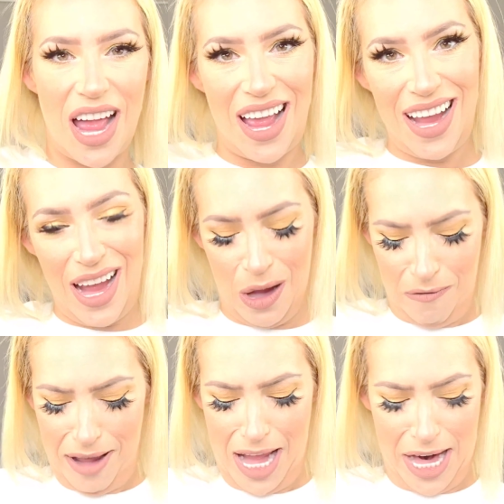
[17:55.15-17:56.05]
I
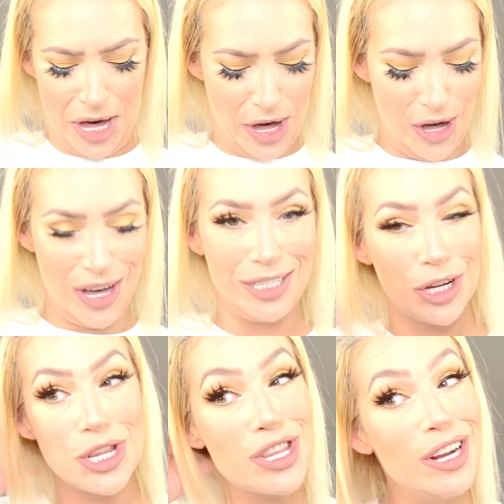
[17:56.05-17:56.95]
have hair
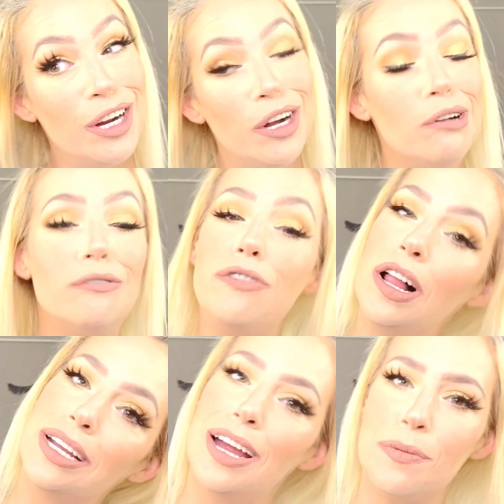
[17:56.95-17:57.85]
just
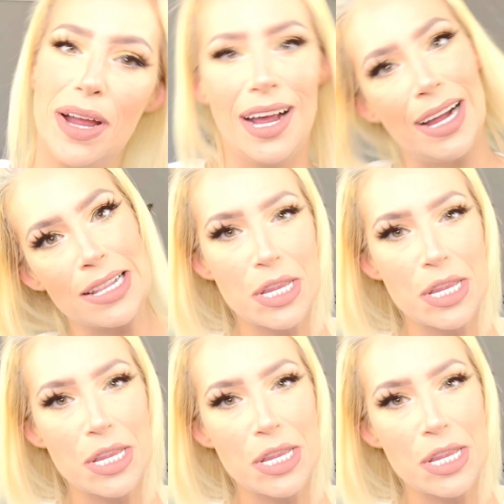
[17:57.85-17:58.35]
falling out of my head,